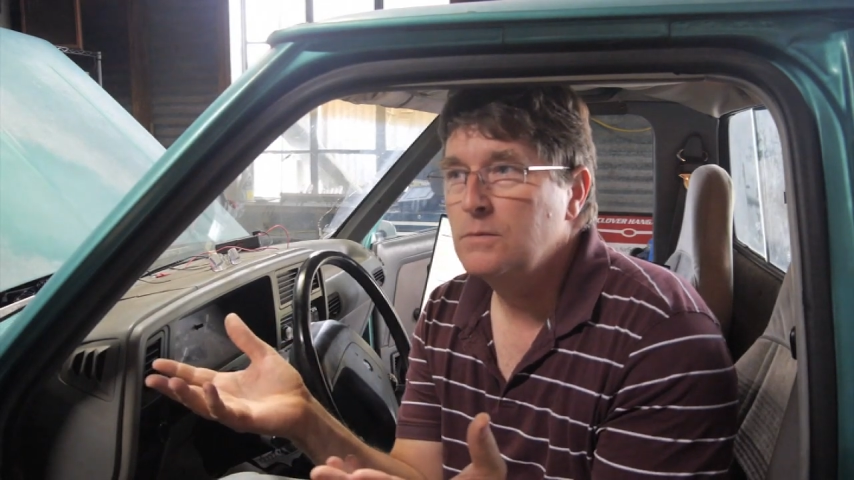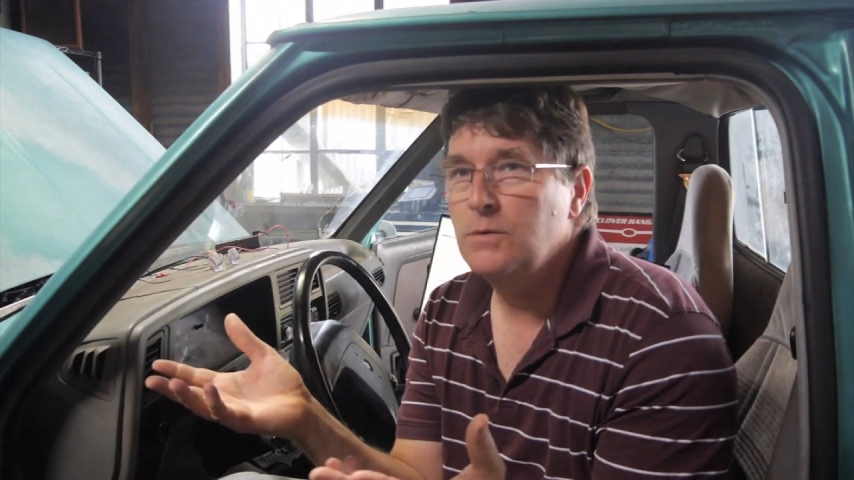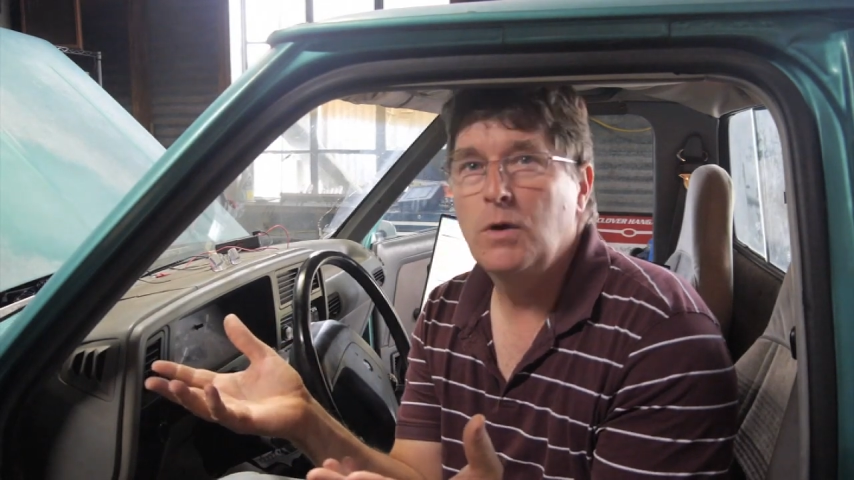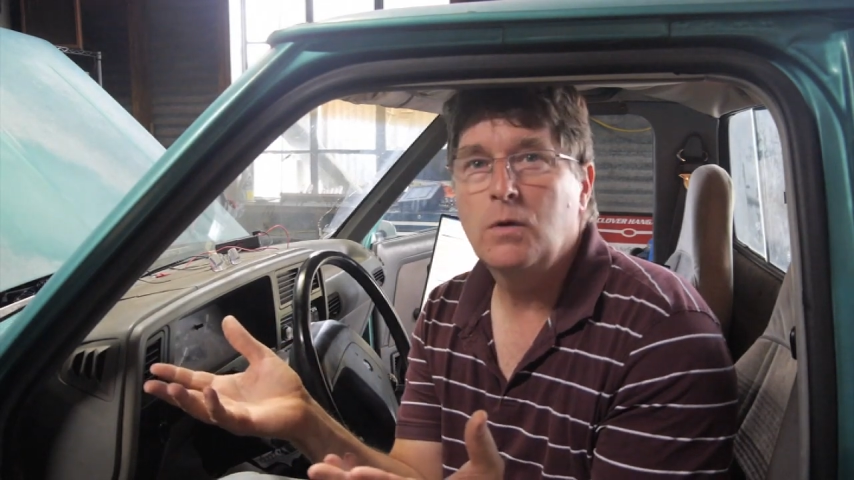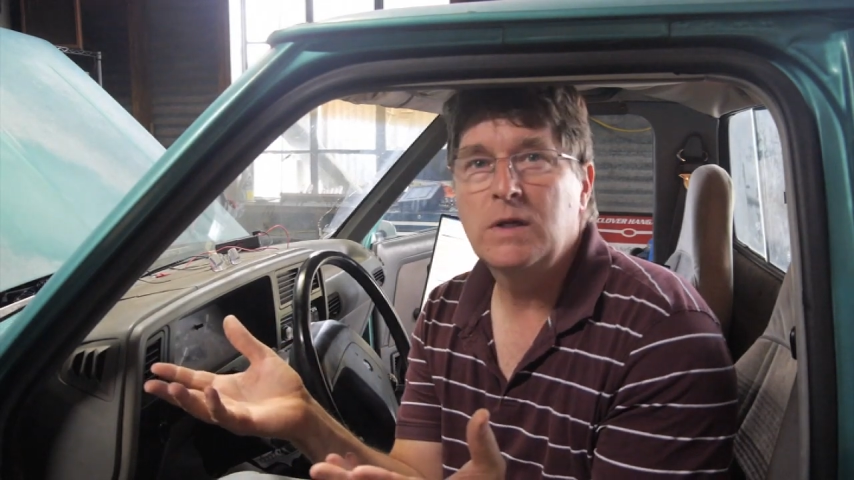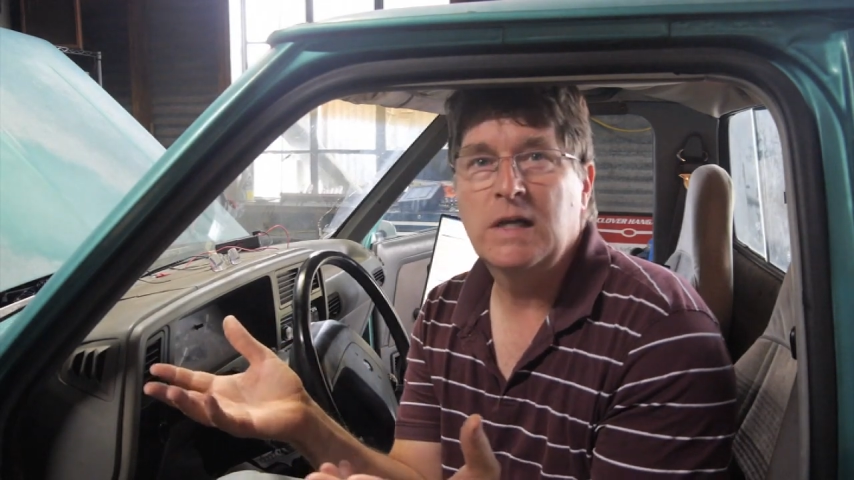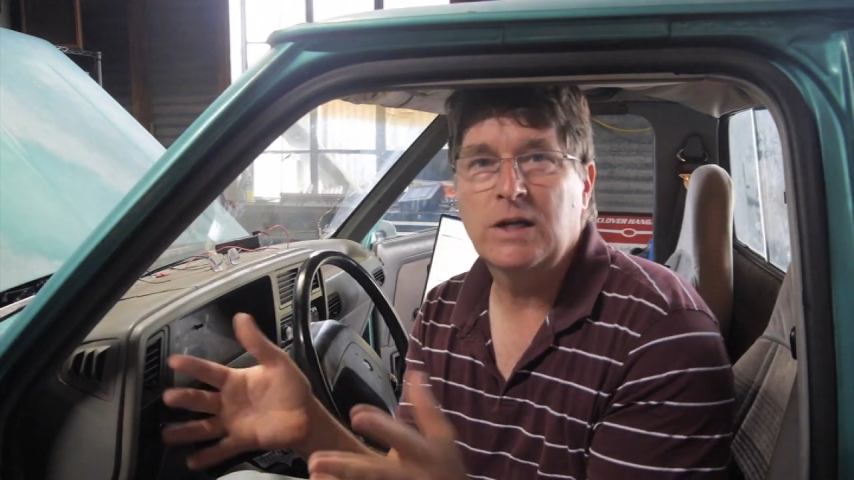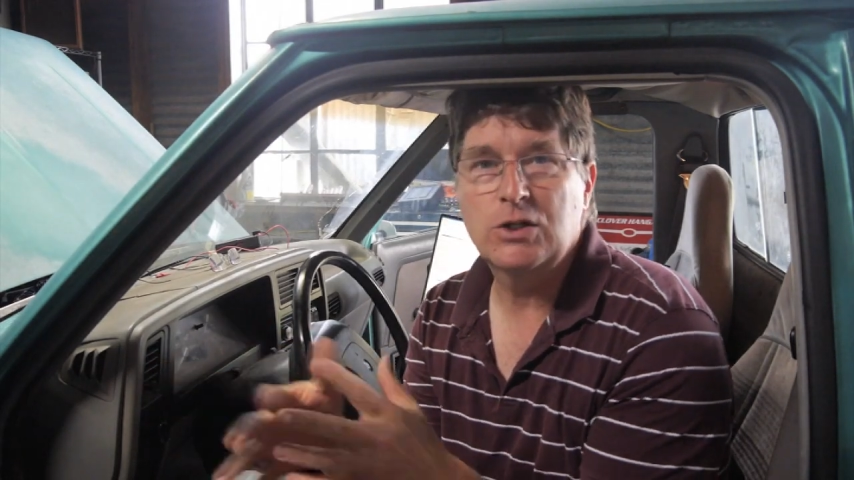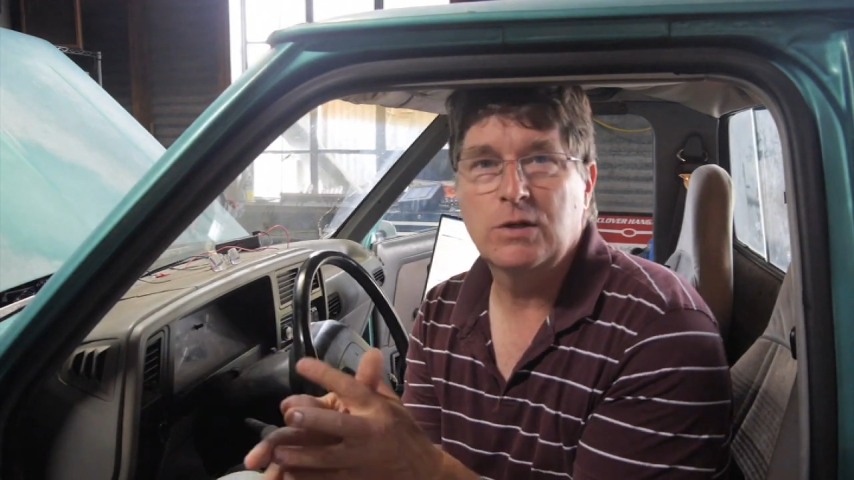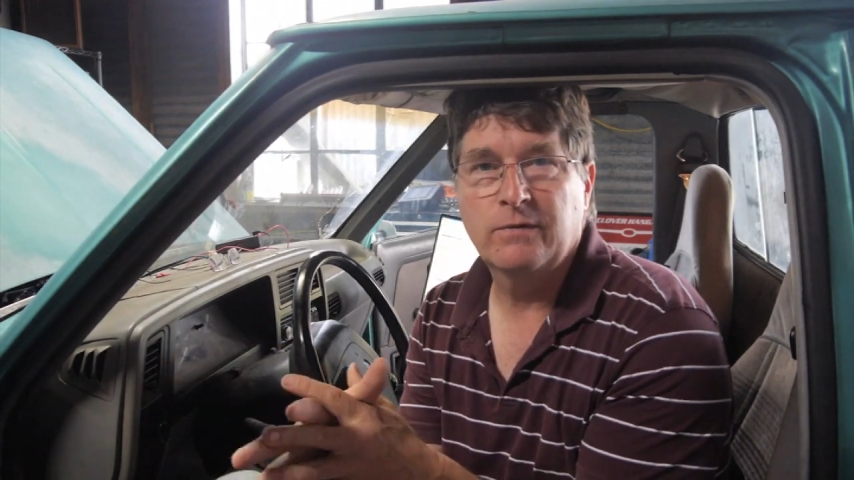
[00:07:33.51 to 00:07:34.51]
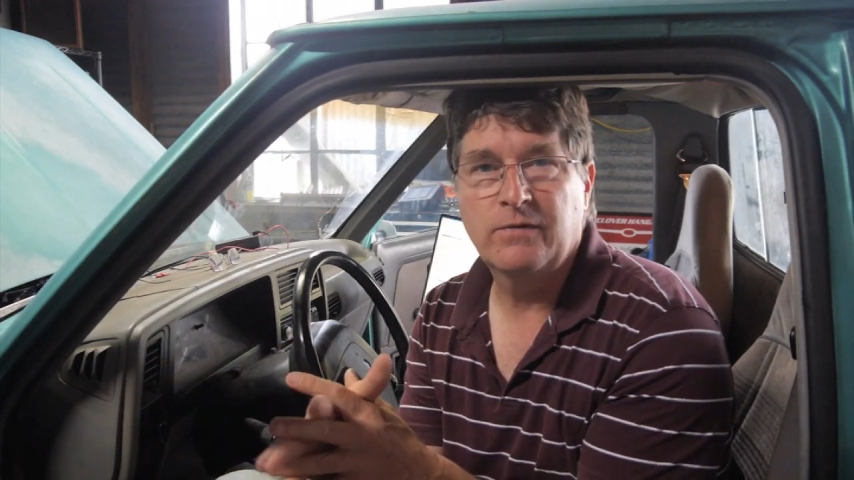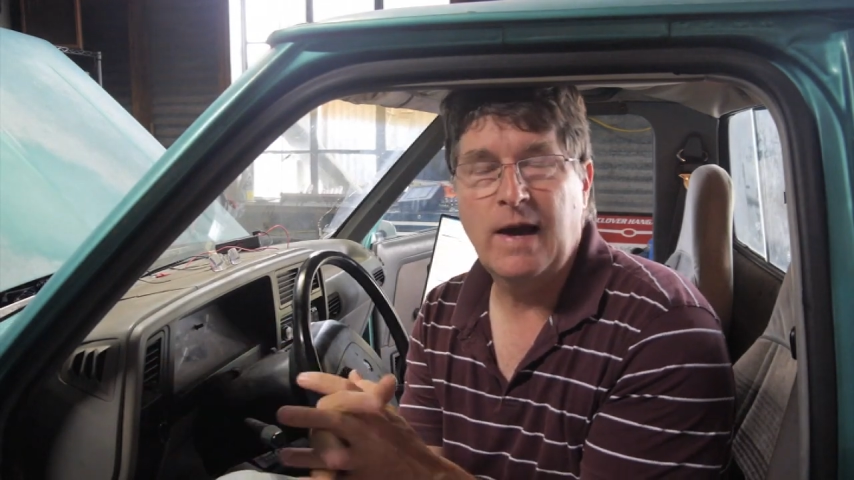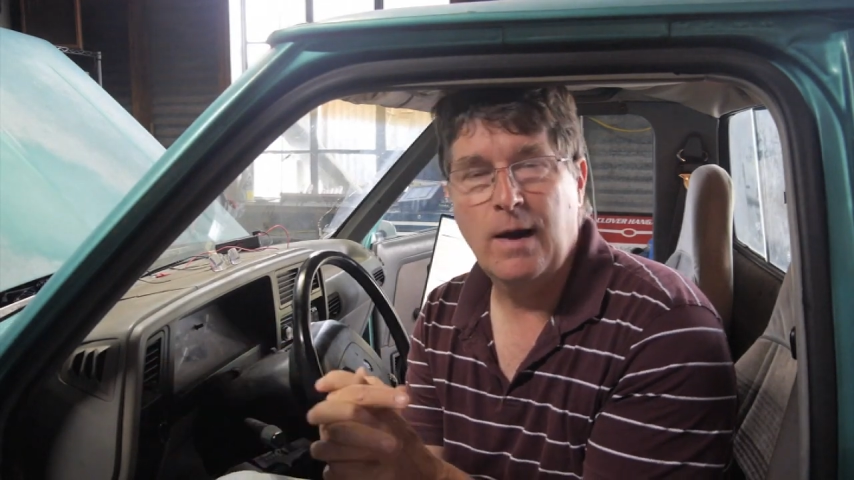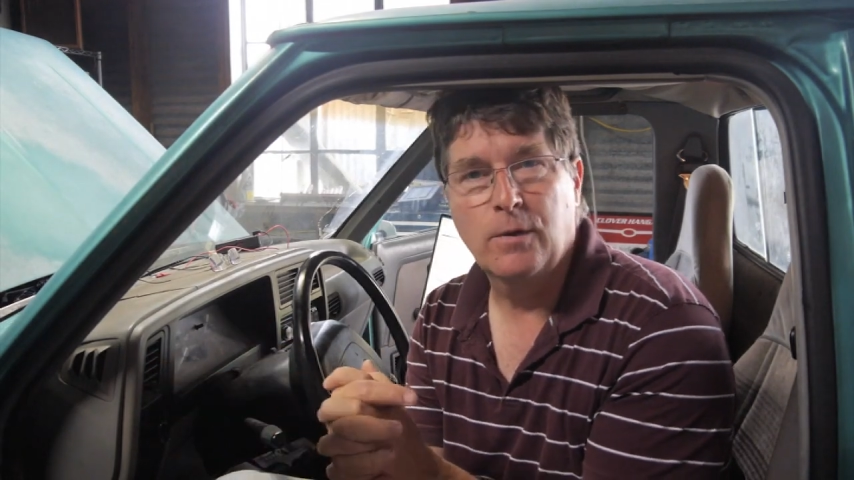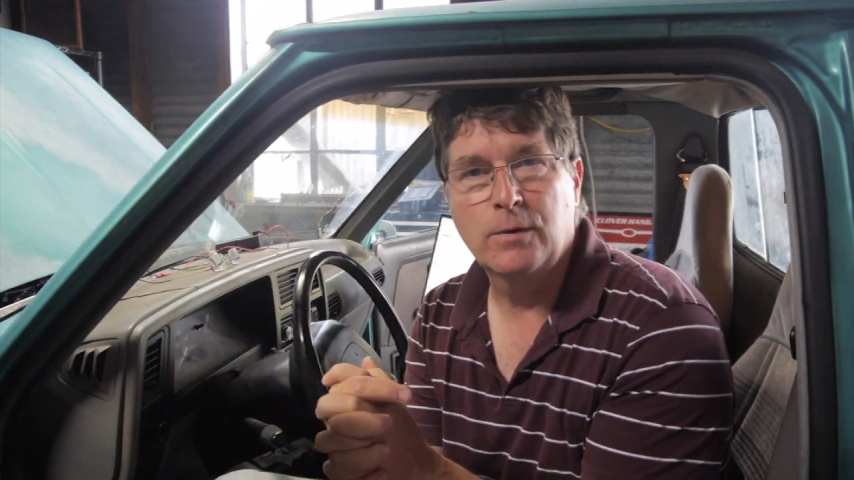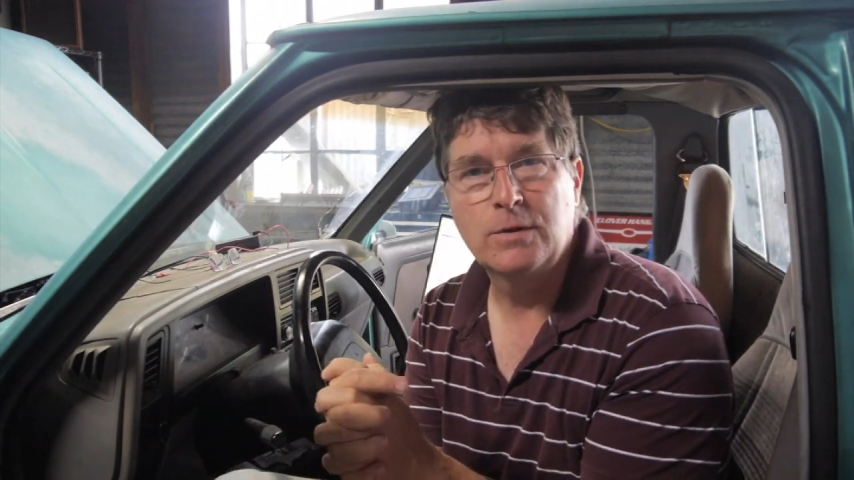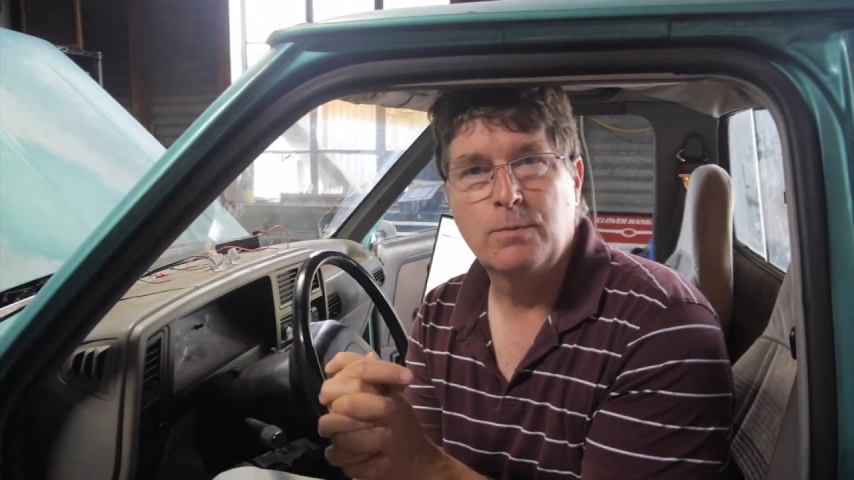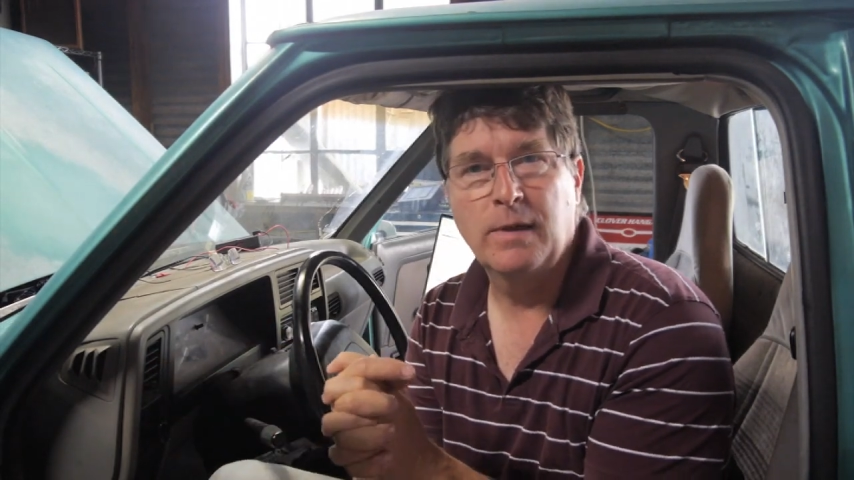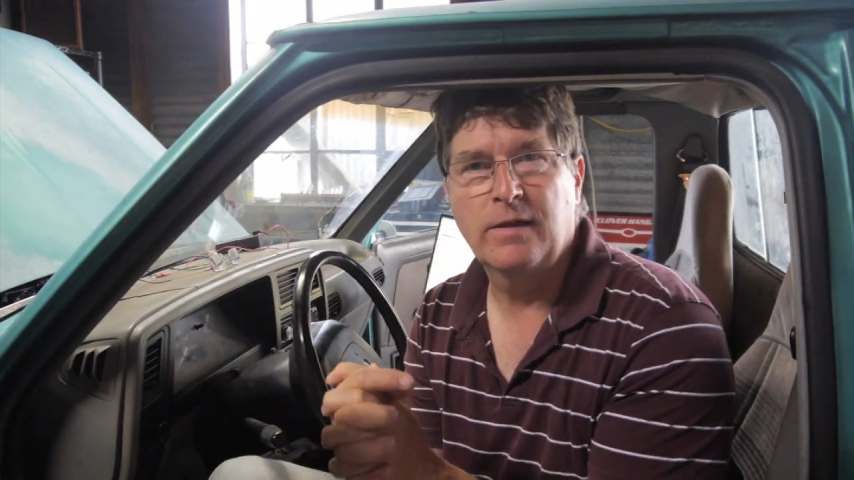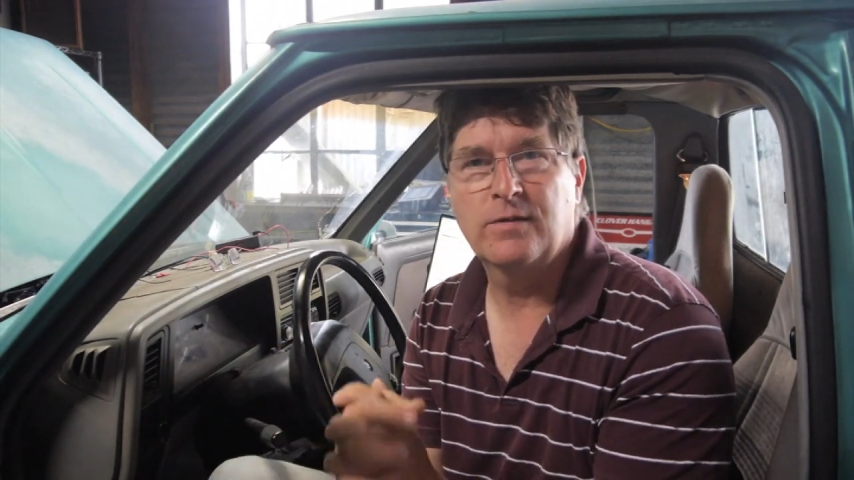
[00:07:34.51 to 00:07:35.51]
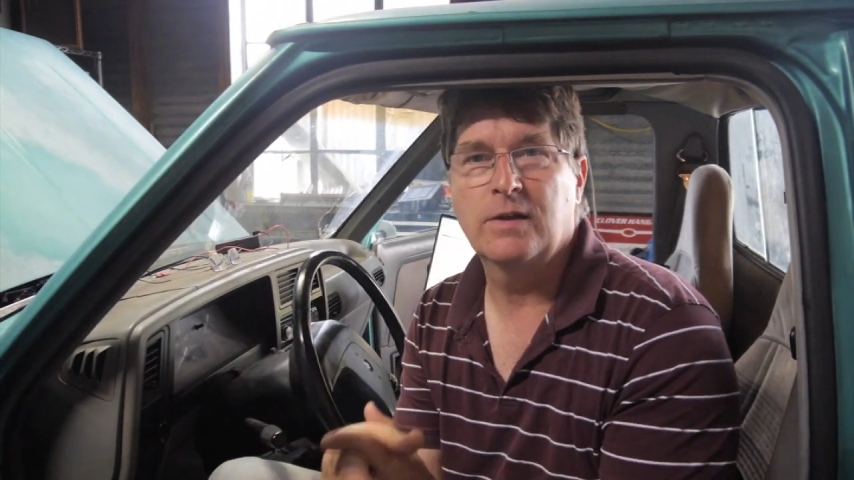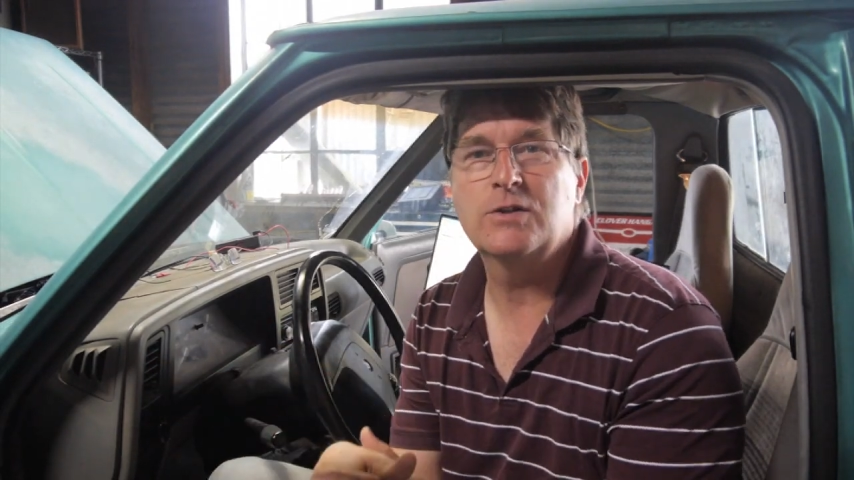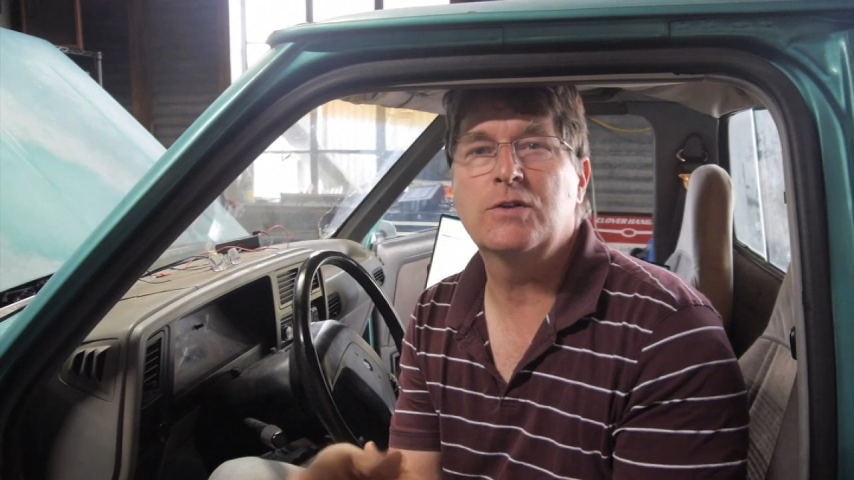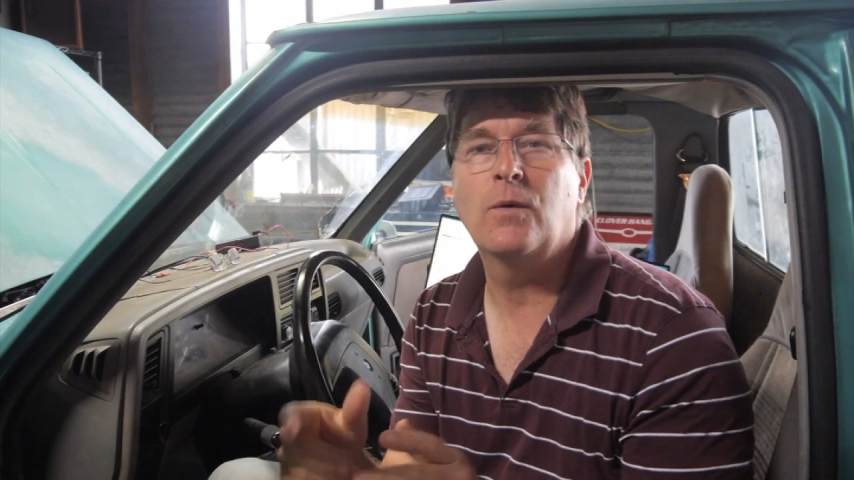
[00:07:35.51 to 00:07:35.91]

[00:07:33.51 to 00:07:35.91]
no connection found message.